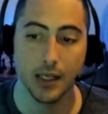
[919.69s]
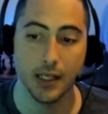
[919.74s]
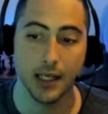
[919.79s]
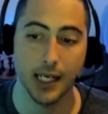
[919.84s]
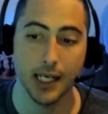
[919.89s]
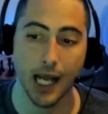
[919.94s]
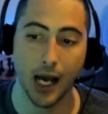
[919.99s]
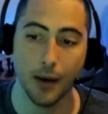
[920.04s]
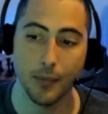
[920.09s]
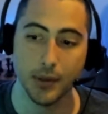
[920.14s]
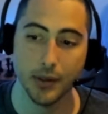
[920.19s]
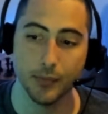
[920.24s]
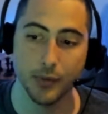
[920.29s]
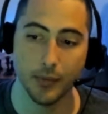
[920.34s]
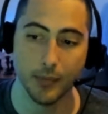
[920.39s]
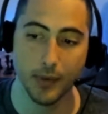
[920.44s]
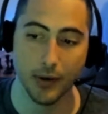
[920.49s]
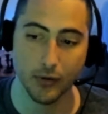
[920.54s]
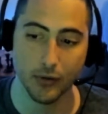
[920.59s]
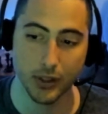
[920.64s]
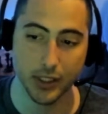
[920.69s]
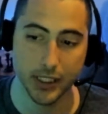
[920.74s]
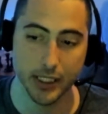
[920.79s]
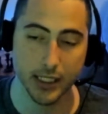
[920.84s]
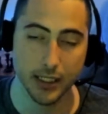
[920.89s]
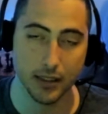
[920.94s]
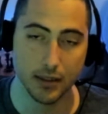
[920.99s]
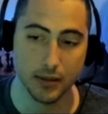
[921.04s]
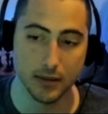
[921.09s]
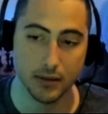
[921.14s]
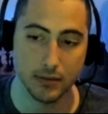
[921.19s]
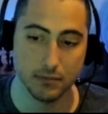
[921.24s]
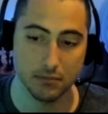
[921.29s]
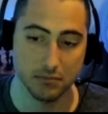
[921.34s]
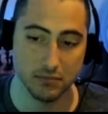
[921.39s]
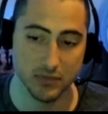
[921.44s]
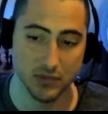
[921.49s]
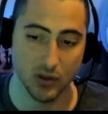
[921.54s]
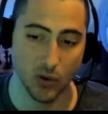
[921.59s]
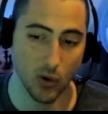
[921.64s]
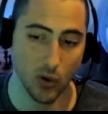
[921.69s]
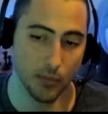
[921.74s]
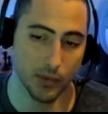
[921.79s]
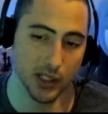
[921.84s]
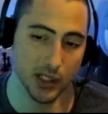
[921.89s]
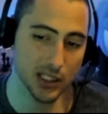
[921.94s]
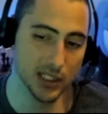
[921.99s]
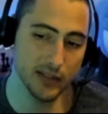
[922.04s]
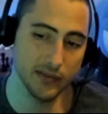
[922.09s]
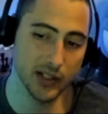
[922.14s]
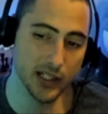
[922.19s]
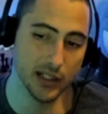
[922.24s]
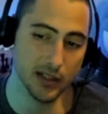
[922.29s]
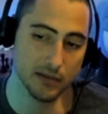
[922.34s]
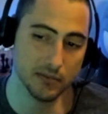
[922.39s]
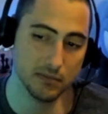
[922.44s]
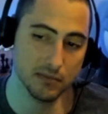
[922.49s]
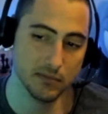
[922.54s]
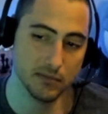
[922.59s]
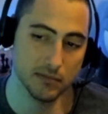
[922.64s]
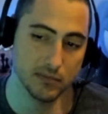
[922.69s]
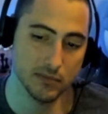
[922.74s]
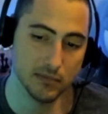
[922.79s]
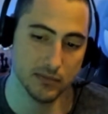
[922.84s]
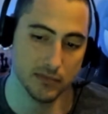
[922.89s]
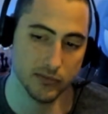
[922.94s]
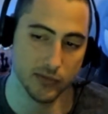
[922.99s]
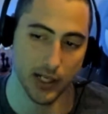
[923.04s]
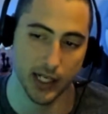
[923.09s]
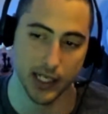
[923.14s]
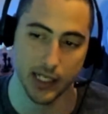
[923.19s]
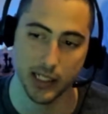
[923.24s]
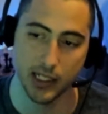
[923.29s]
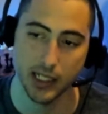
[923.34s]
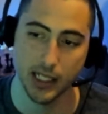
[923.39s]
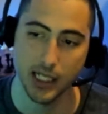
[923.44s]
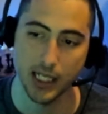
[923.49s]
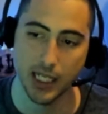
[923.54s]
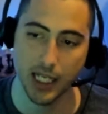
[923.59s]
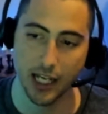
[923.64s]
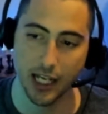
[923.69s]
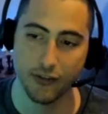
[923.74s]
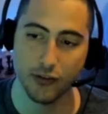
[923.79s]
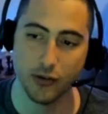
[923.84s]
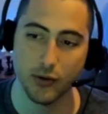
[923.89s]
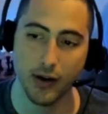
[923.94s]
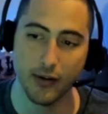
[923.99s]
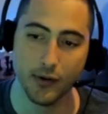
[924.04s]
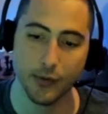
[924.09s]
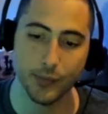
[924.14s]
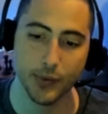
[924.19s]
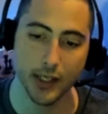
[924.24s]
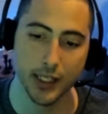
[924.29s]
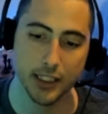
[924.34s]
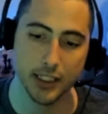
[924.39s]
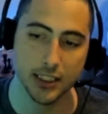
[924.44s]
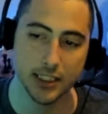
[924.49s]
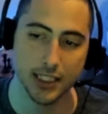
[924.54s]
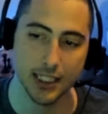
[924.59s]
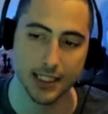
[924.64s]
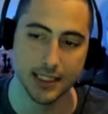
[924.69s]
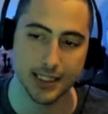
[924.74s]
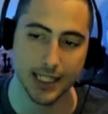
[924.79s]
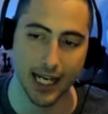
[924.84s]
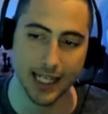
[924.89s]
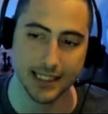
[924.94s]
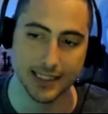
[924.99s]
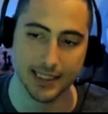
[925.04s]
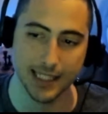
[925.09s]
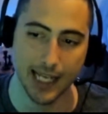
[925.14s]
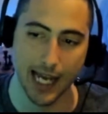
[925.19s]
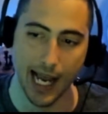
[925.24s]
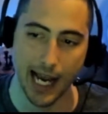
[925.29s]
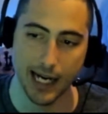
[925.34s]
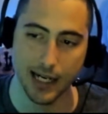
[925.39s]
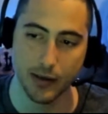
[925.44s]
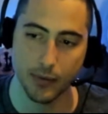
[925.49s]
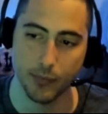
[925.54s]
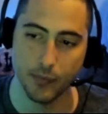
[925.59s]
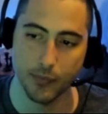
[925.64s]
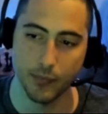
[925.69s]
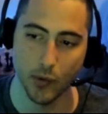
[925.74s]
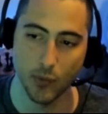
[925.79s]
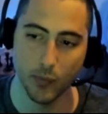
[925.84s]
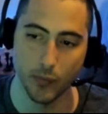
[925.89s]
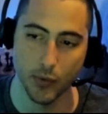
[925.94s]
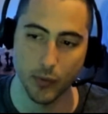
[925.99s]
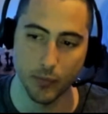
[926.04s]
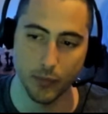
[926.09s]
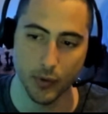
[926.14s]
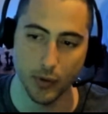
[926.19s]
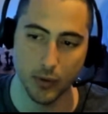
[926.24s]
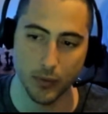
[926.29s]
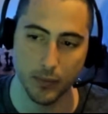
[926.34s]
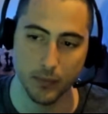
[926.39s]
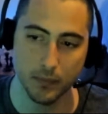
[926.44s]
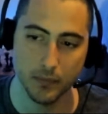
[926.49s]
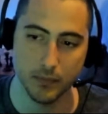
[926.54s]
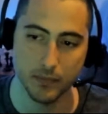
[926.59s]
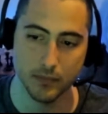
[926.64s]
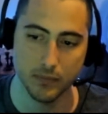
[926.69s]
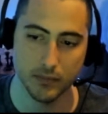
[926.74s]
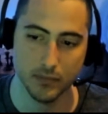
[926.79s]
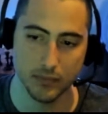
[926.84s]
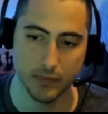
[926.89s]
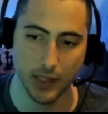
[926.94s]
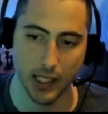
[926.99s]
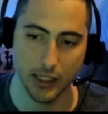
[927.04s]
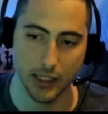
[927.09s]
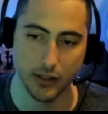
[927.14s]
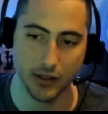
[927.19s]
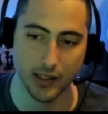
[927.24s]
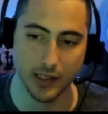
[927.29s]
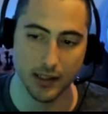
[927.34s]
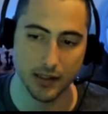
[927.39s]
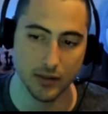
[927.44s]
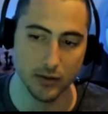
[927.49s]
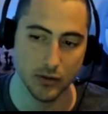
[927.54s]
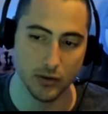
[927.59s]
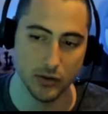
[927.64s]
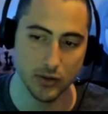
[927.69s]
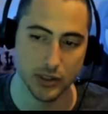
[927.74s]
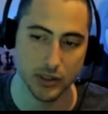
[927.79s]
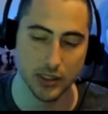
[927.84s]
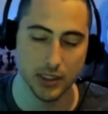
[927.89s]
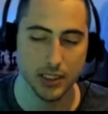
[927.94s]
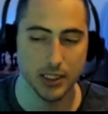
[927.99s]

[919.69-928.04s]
Now I'm going to put my rook here, or I'm going to leave it here, right? If you ever played six, I sack, boom, boom, boom, and you're going to lose